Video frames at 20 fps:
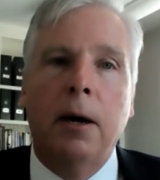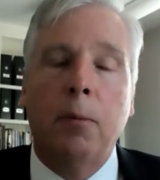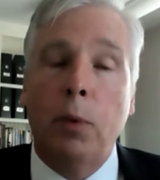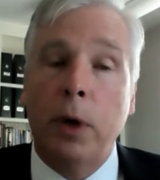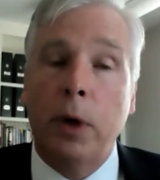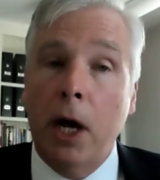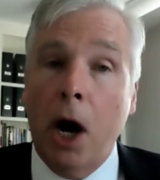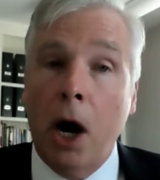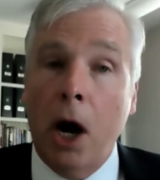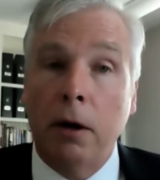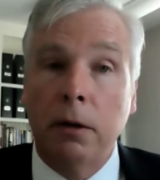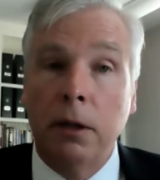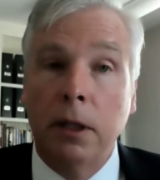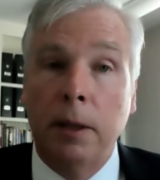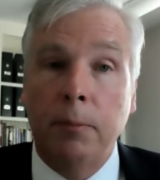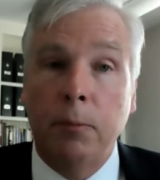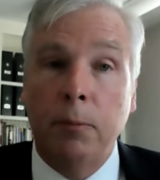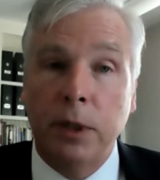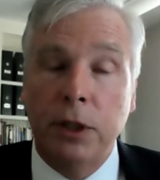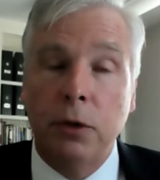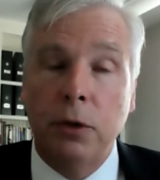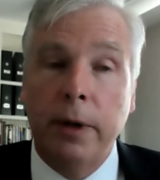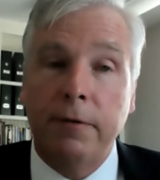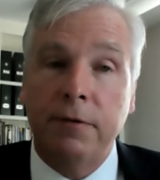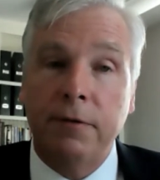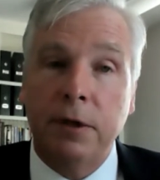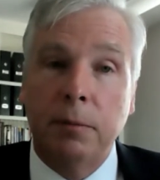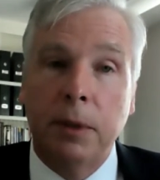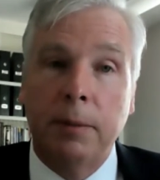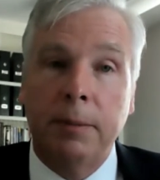We do
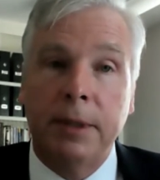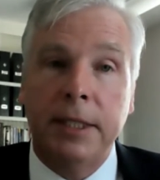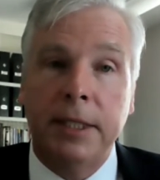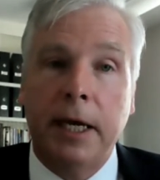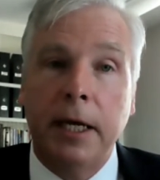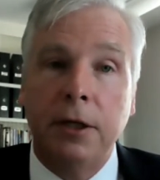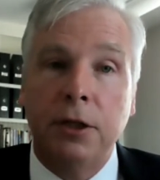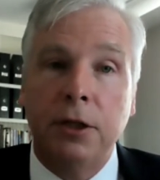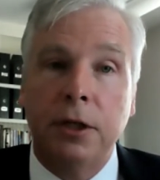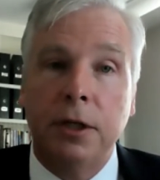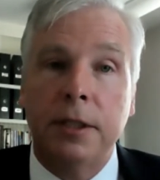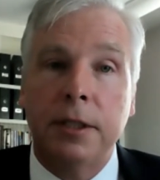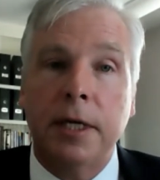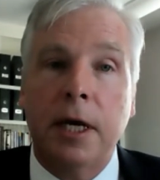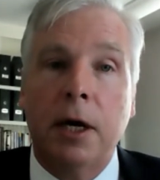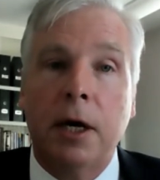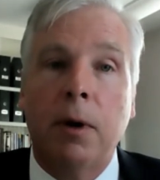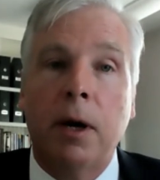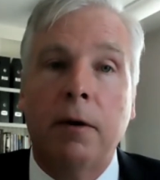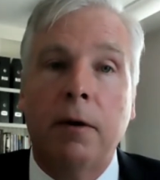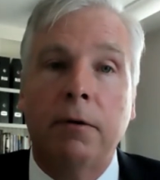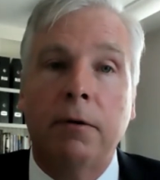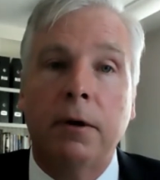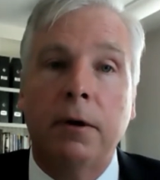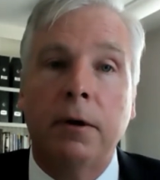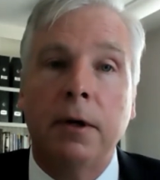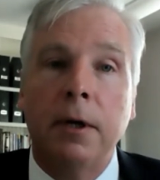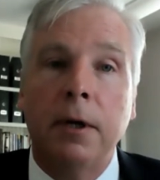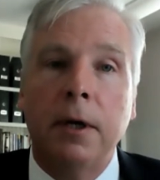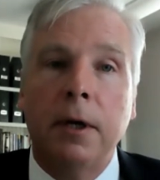have some limitations,
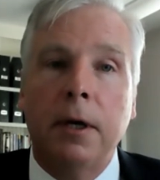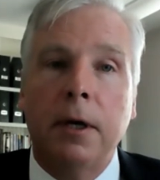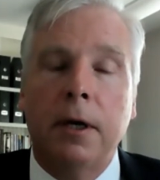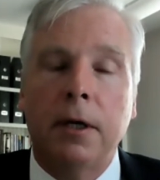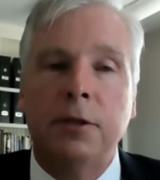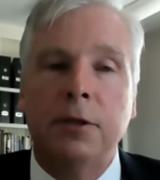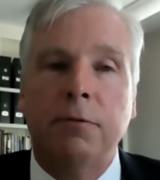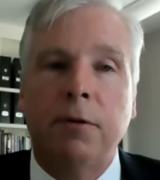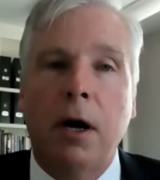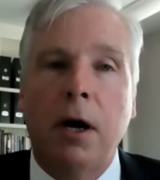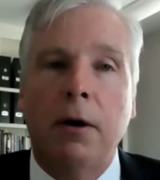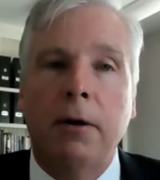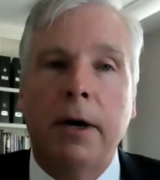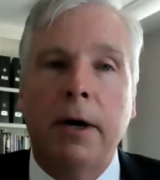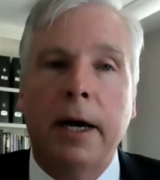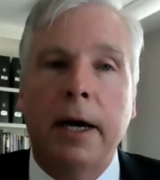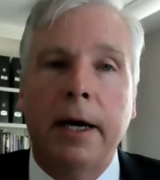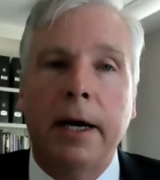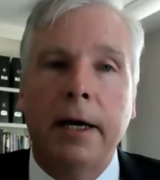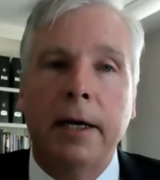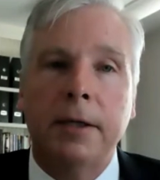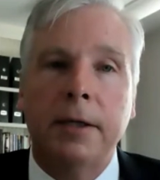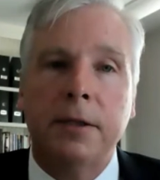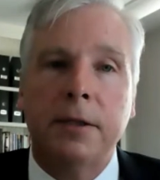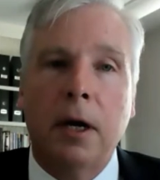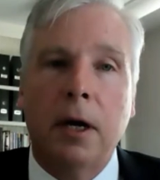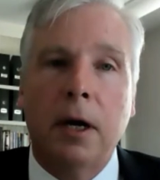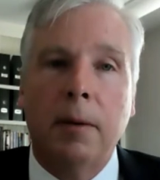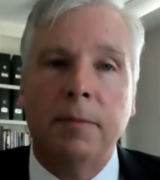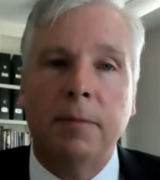however, as far
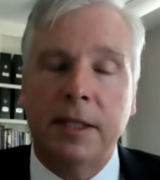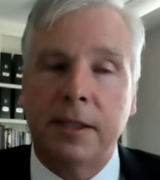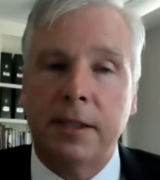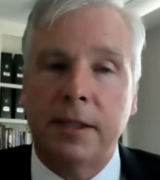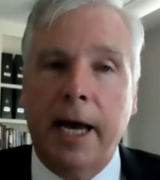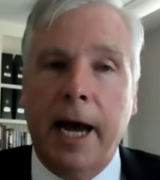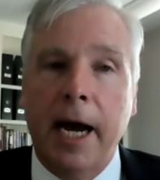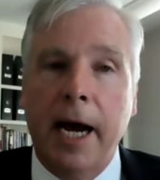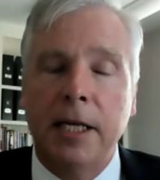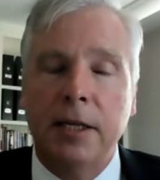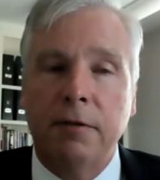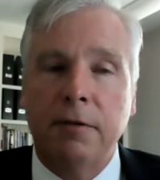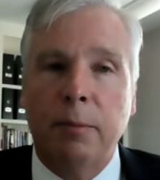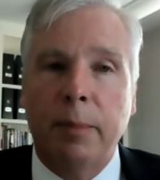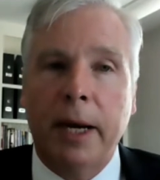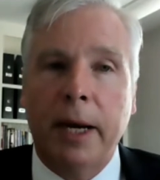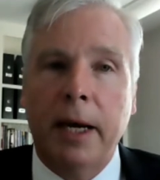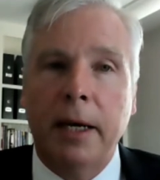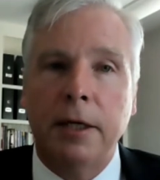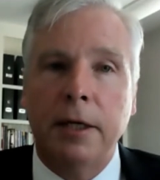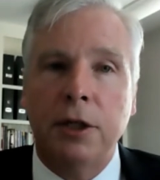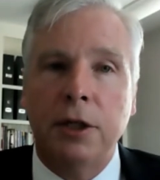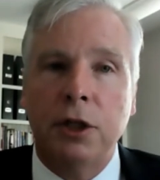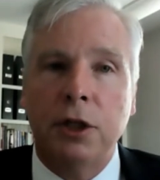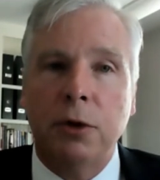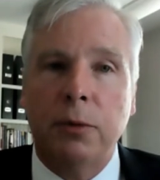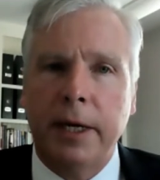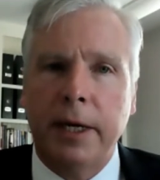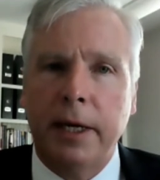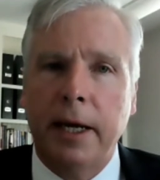as the size of a bond
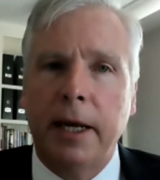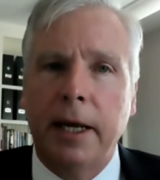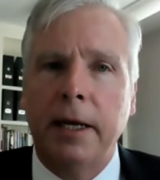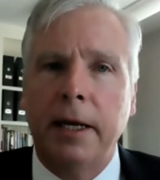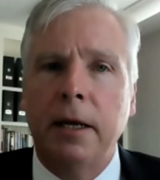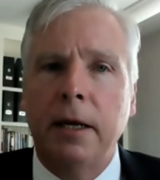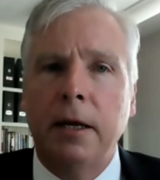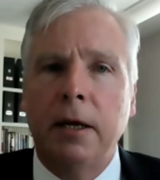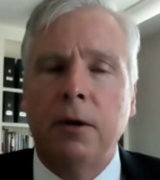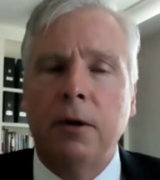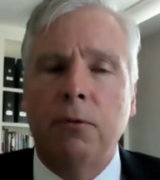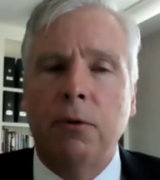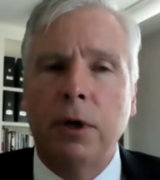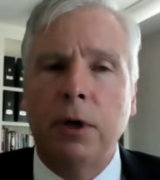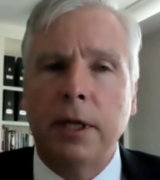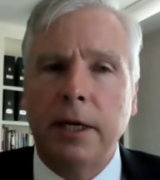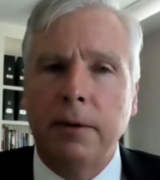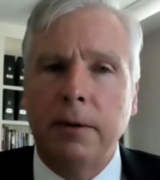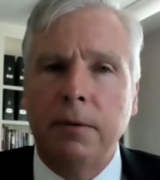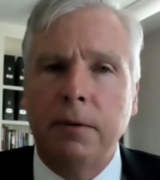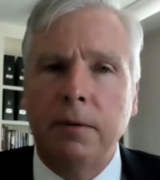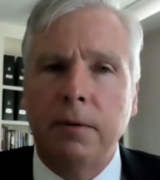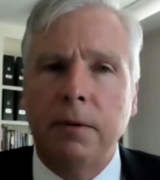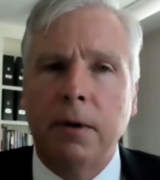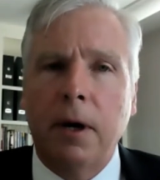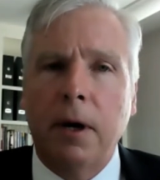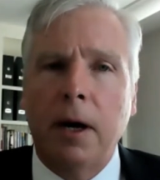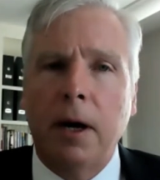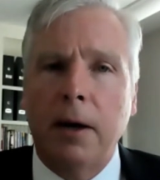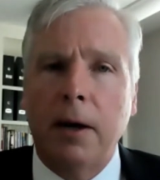issue and really,
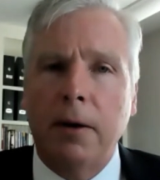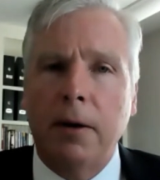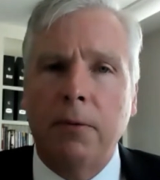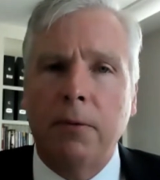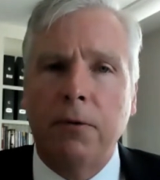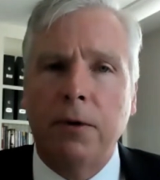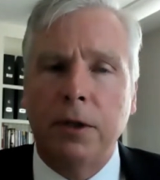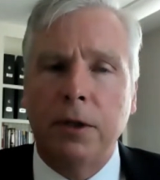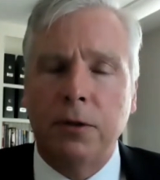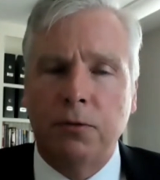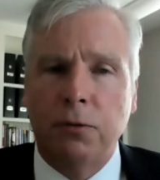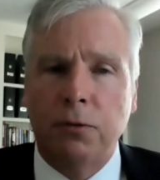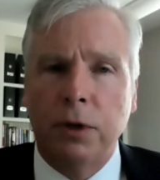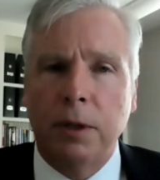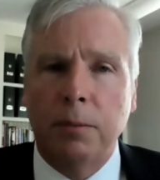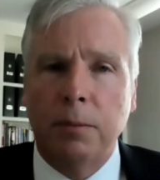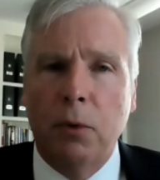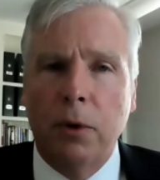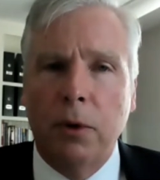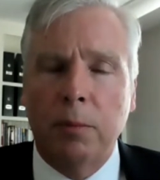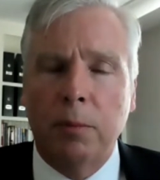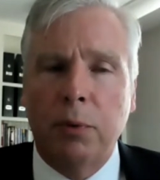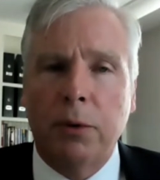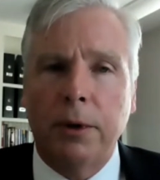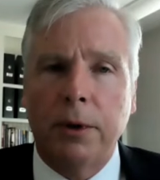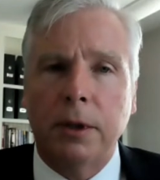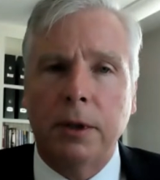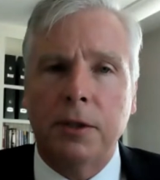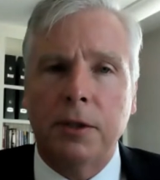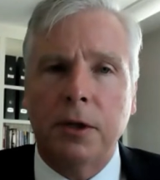it's really more
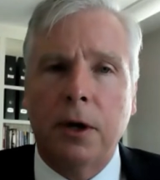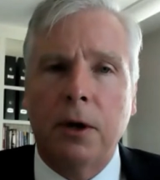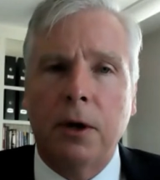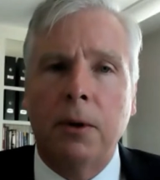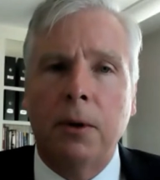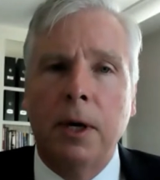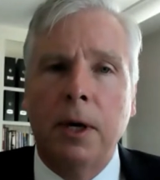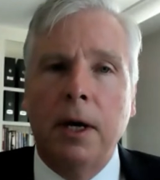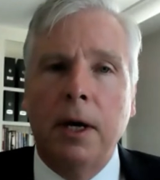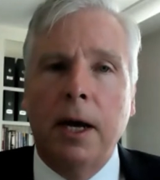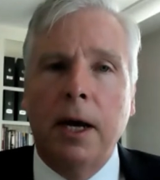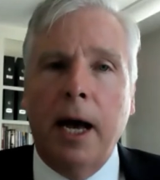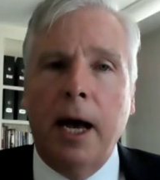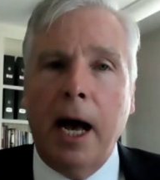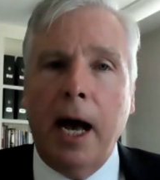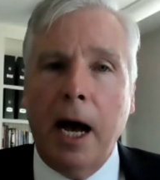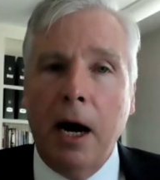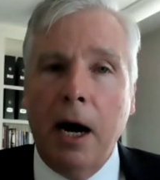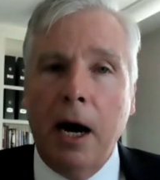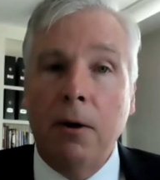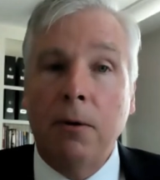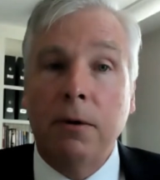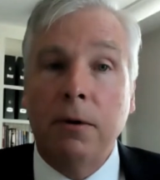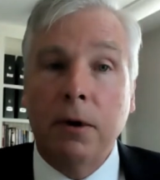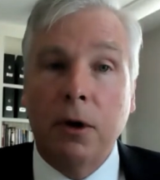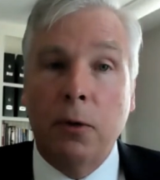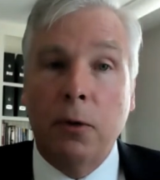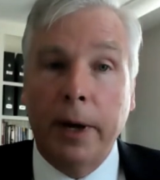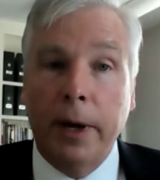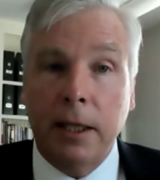importantly, so how
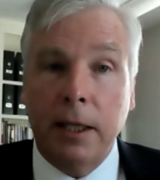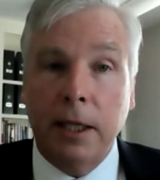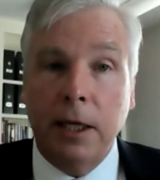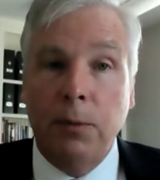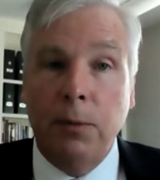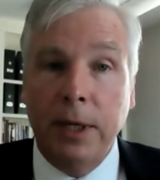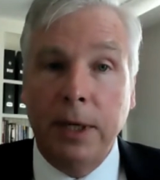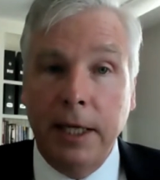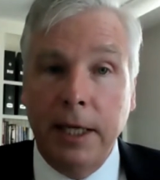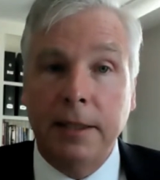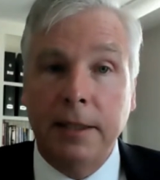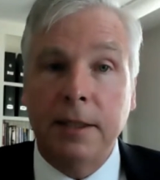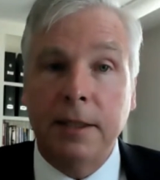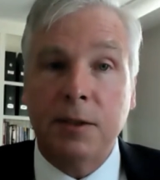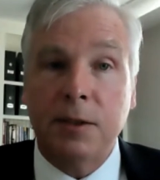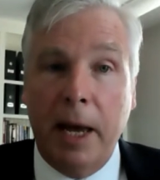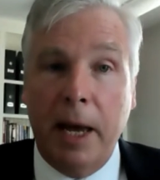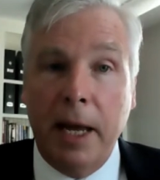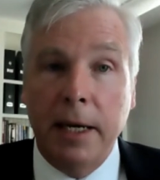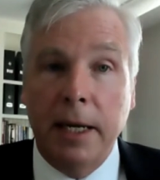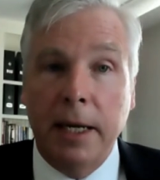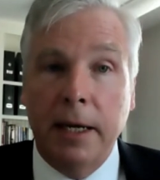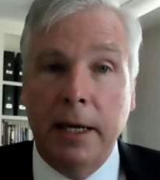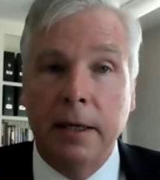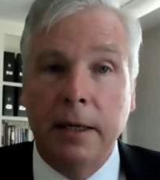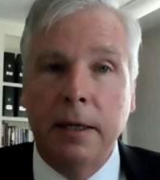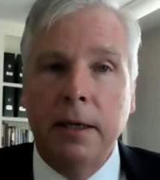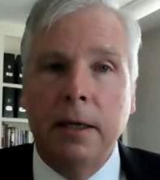quickly we need to spend it.